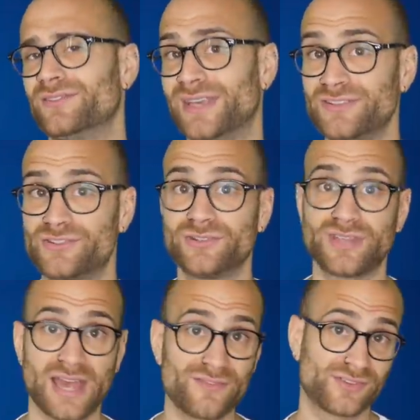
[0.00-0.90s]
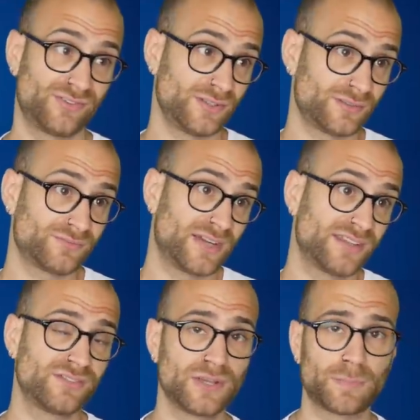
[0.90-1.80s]
intention to have a still
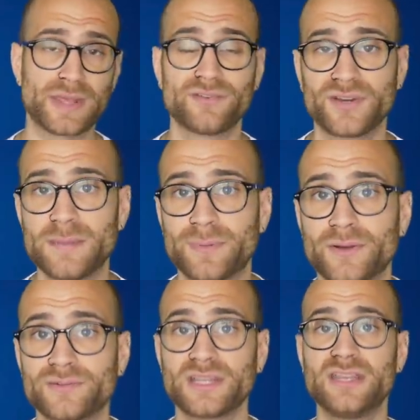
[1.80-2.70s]
relatively big rebuild